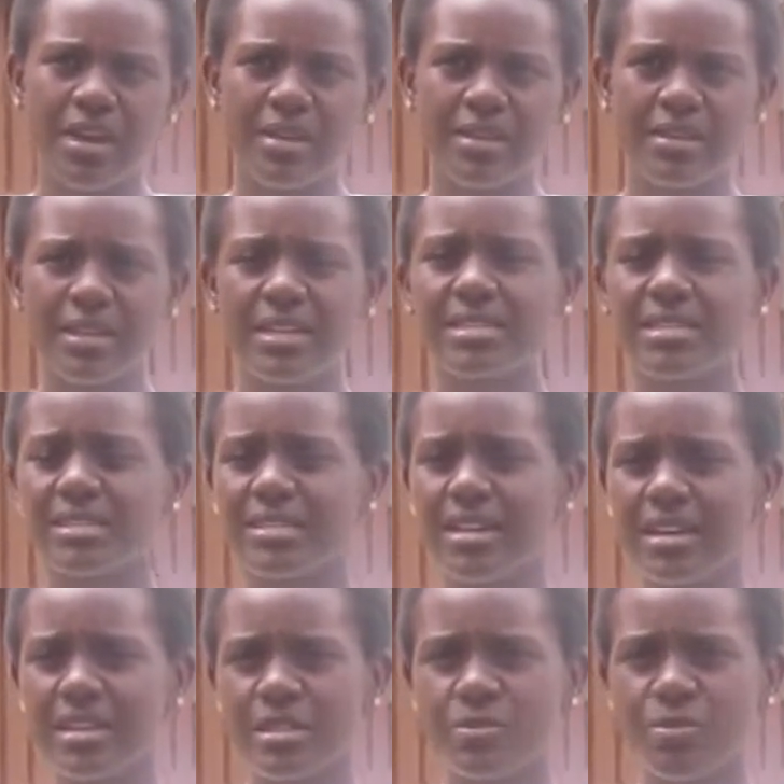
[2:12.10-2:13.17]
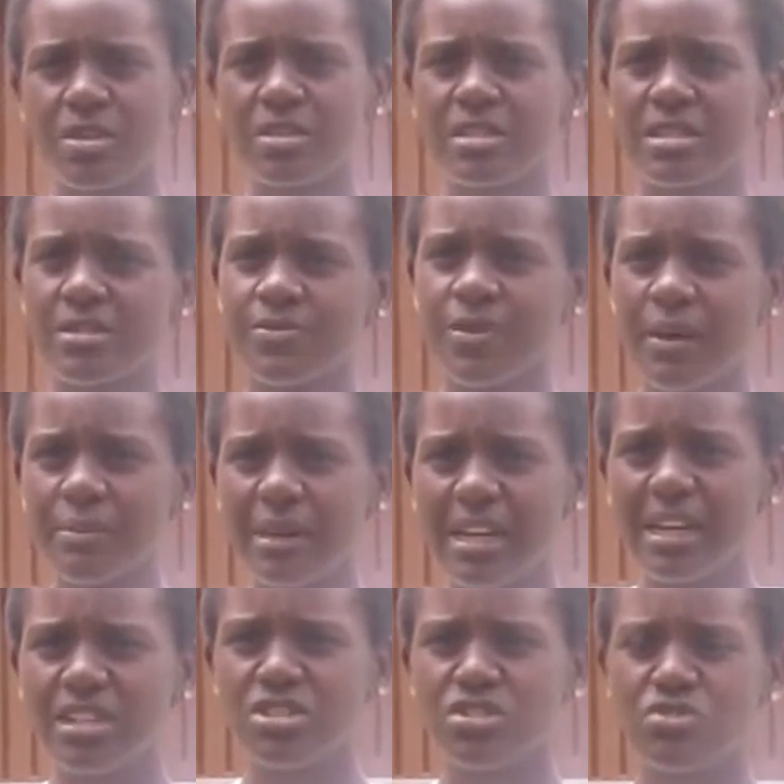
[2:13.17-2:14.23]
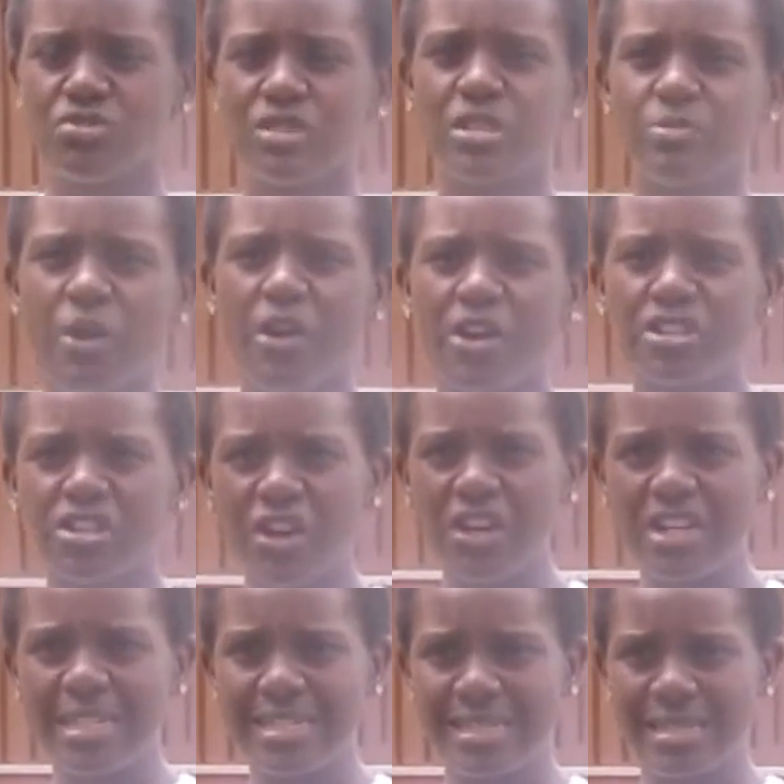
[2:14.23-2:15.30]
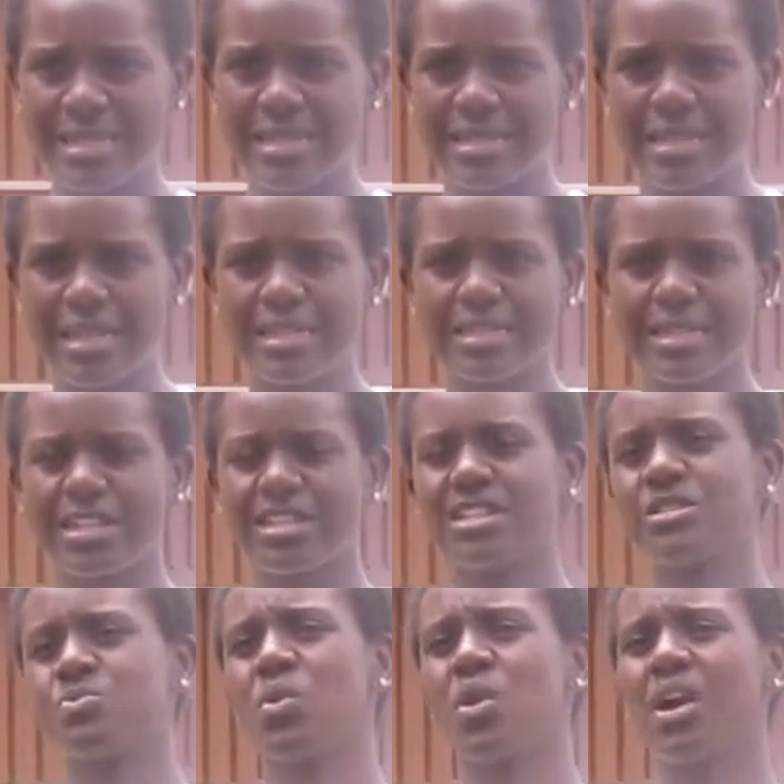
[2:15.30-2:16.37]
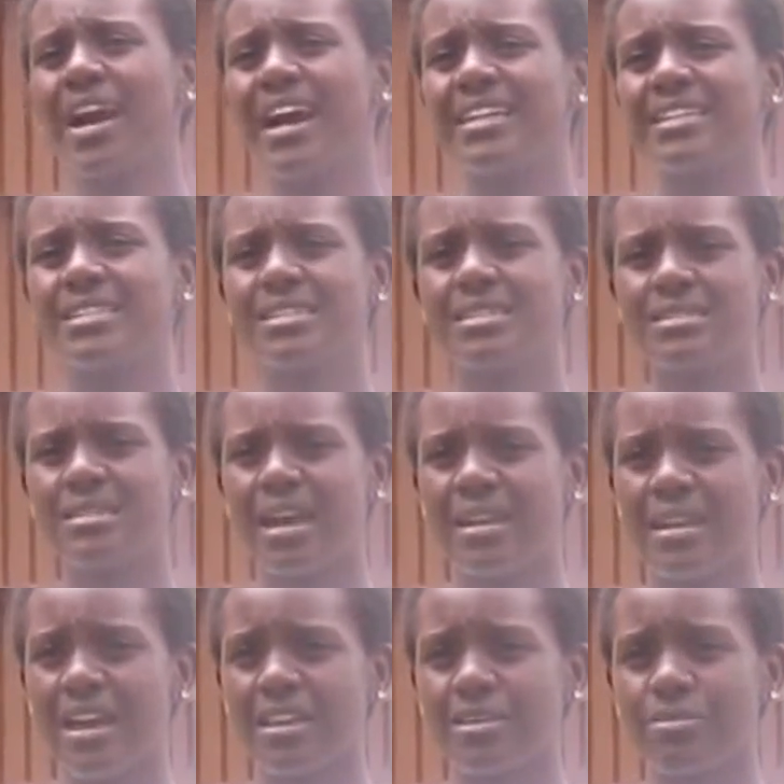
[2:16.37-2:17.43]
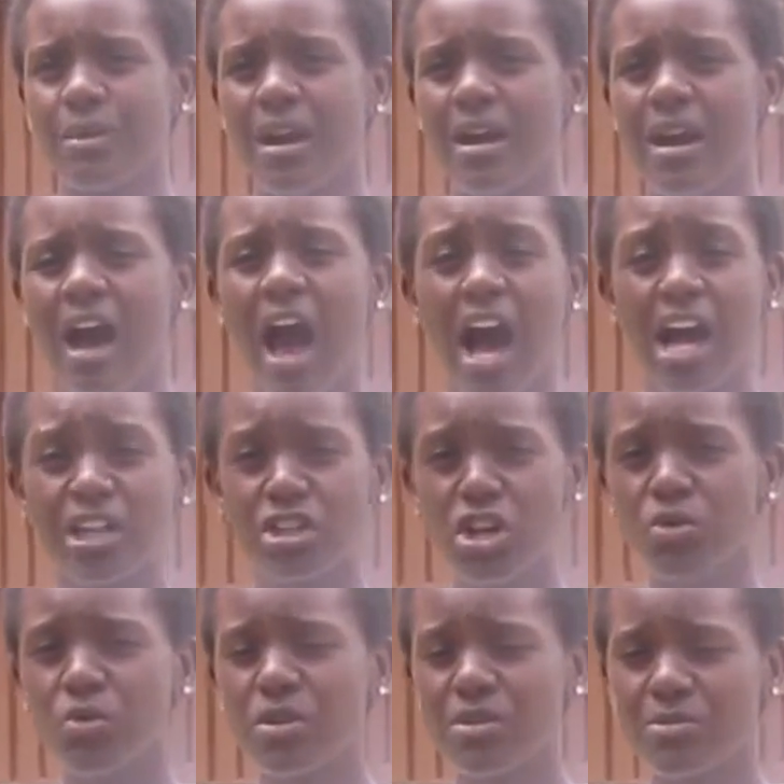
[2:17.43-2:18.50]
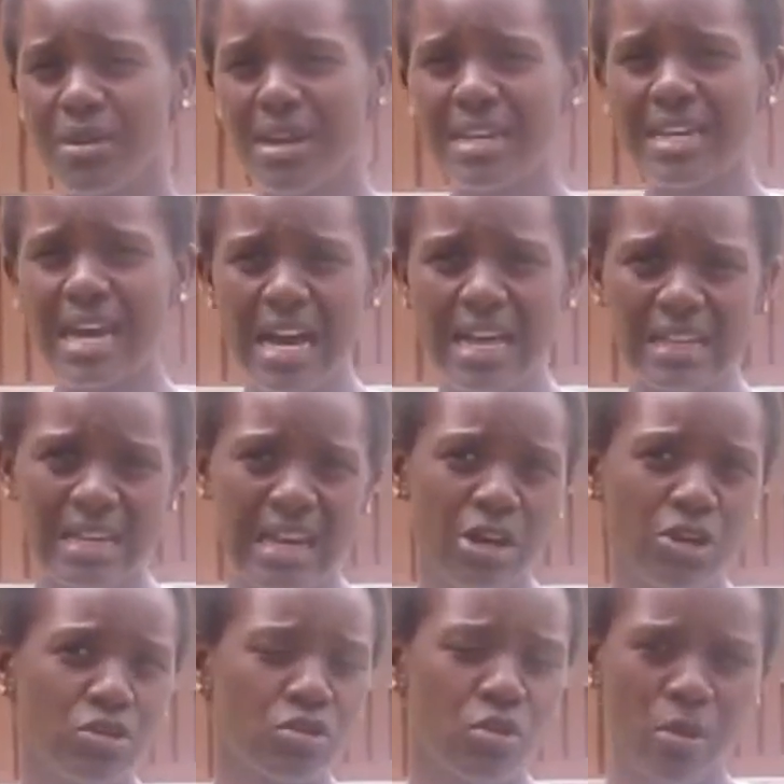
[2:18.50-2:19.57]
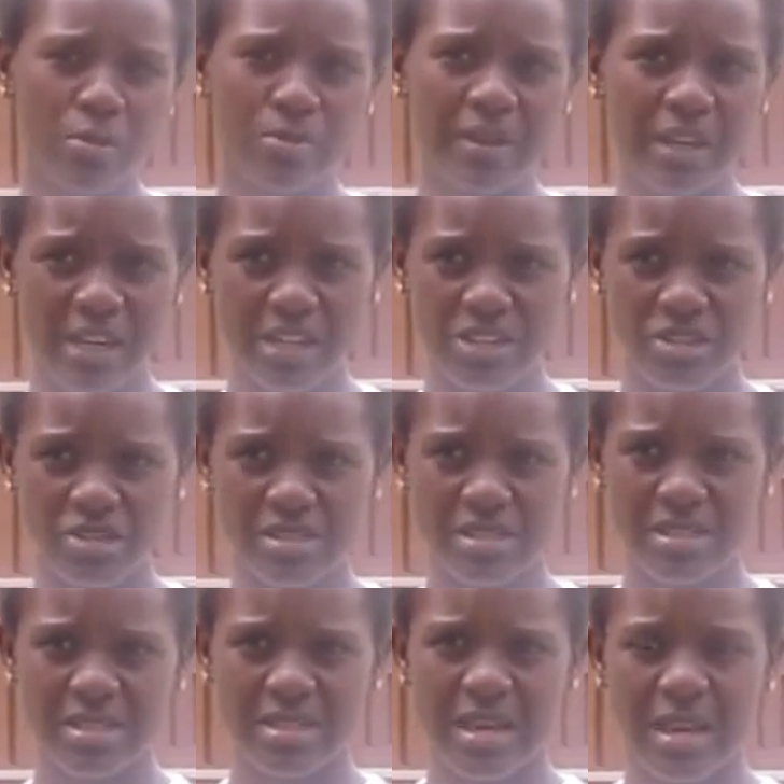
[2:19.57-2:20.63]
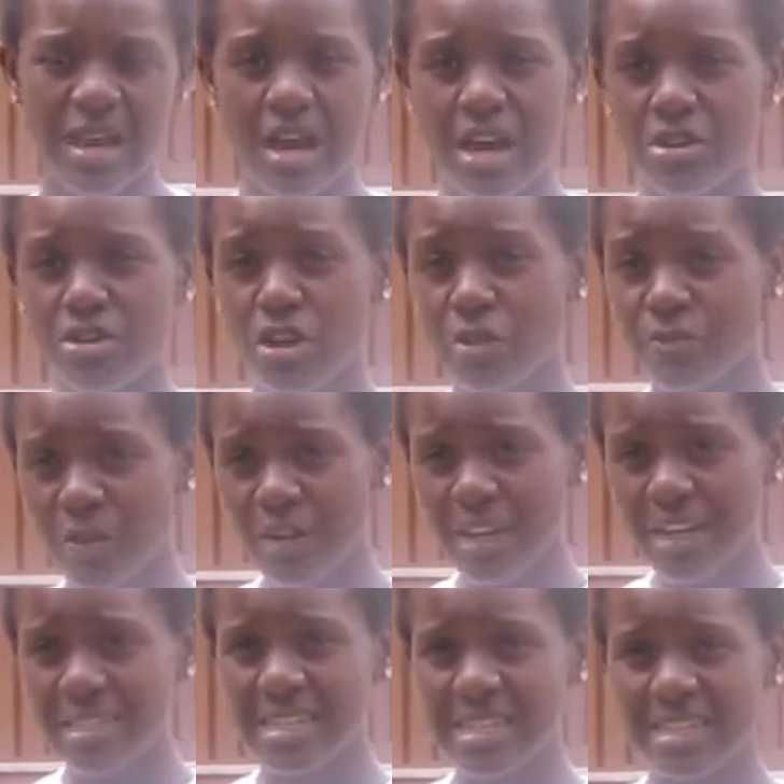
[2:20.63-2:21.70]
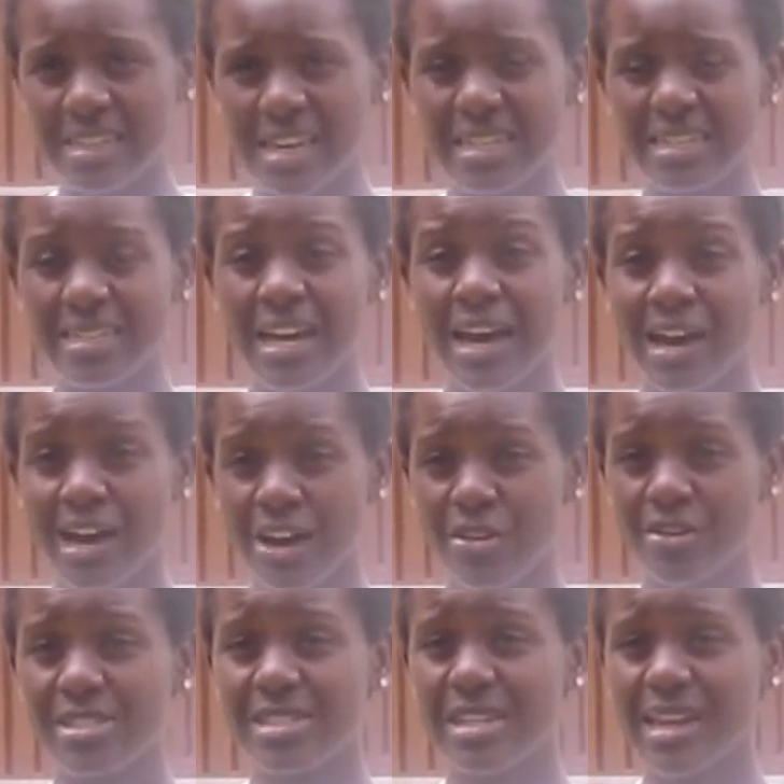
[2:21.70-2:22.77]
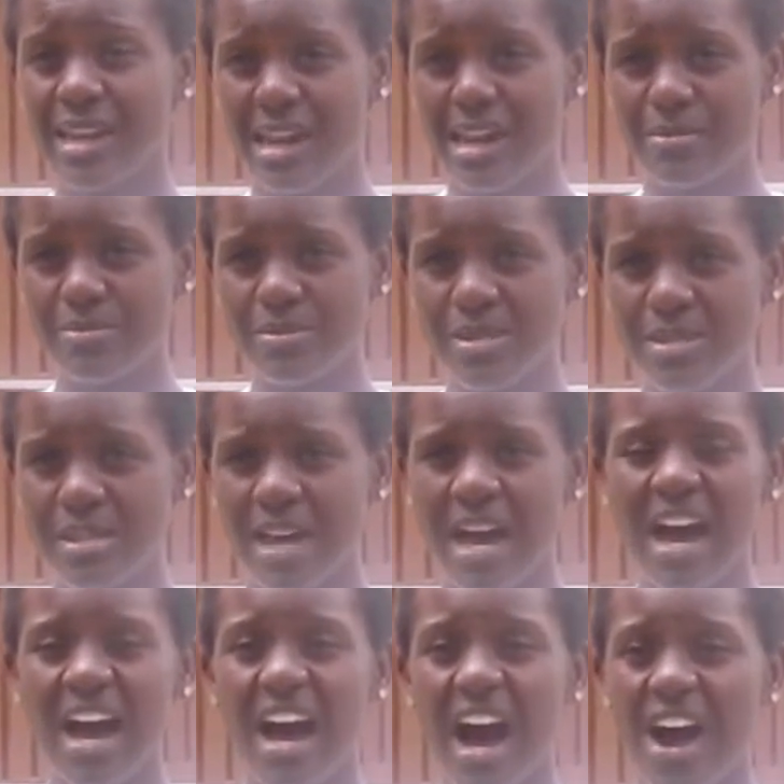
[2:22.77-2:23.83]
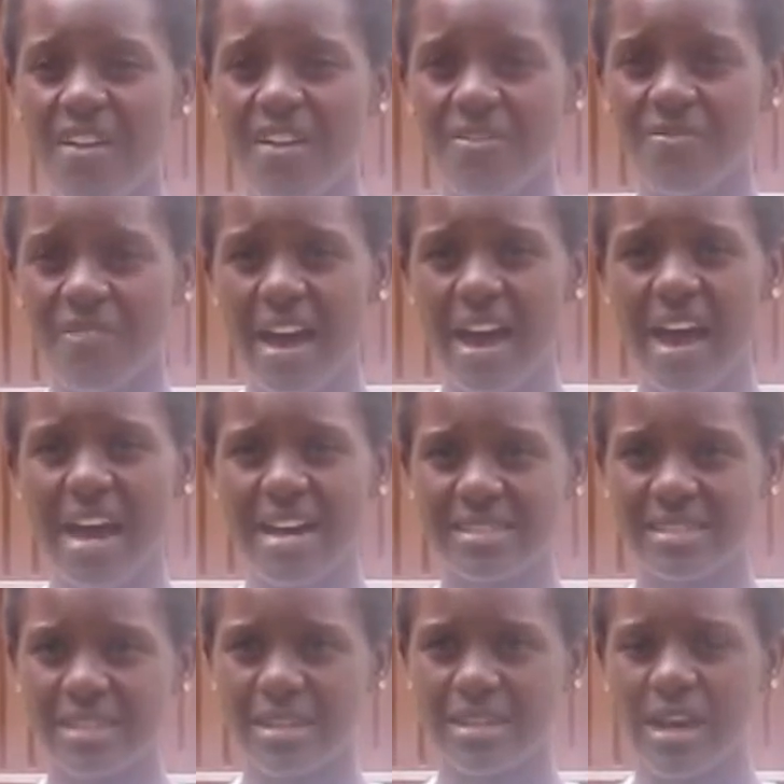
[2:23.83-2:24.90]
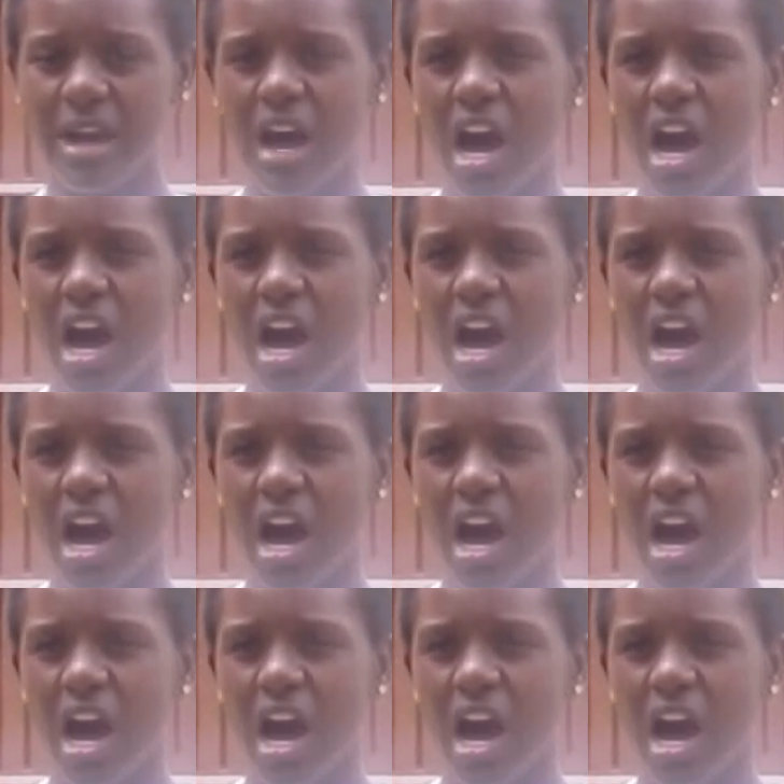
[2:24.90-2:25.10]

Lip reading: This exposes families to respiratory diseases such as bronchitis and asthma, along with many other health complications. Not forgetting that kerosene lamps are a fire hazard.